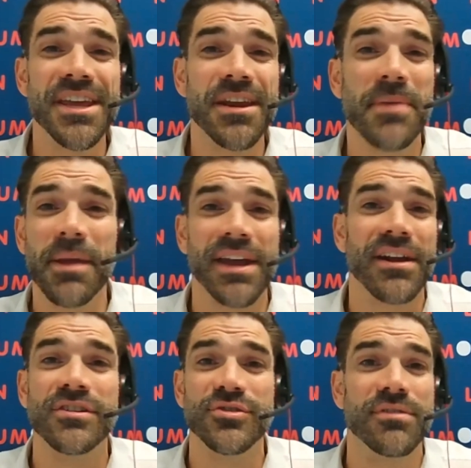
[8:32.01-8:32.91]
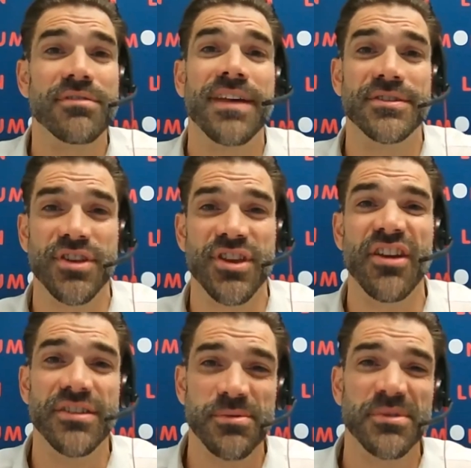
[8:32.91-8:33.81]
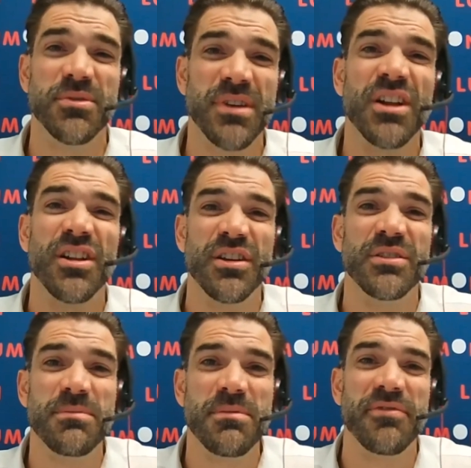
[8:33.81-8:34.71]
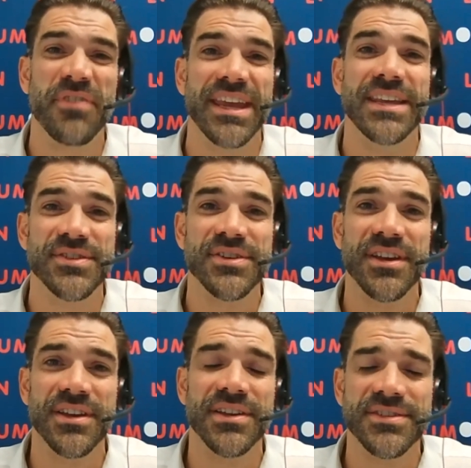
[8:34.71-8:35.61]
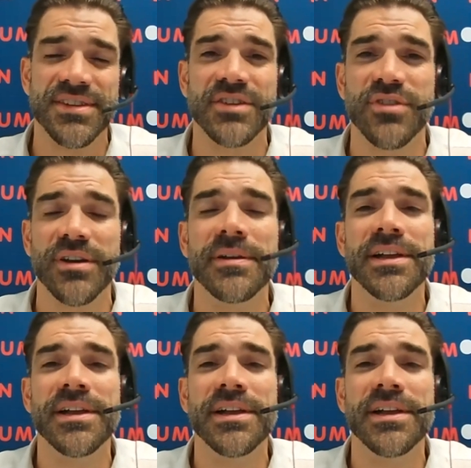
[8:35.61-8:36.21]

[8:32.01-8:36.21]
going to be about 100,000 euros once you include fees, etc.